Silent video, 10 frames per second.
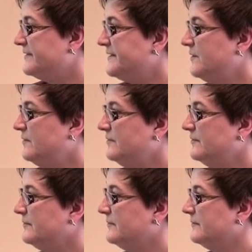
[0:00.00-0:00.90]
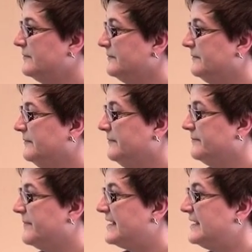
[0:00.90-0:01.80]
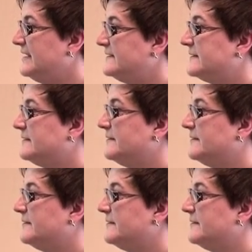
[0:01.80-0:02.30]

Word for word: so many